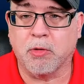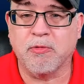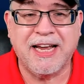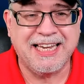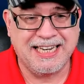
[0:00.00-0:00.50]
or
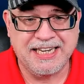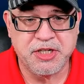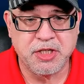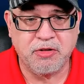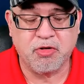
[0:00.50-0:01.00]

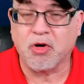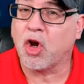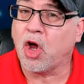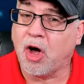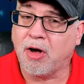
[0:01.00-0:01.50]
regulations or
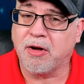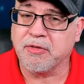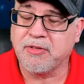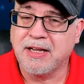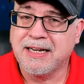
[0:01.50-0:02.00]

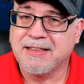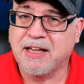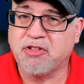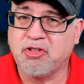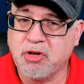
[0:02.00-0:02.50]
laws
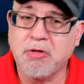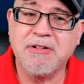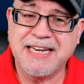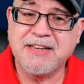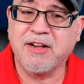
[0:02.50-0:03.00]
that you
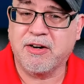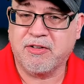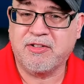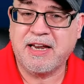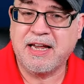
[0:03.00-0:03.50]
need to
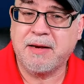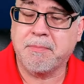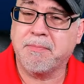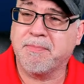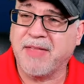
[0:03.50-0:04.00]
understand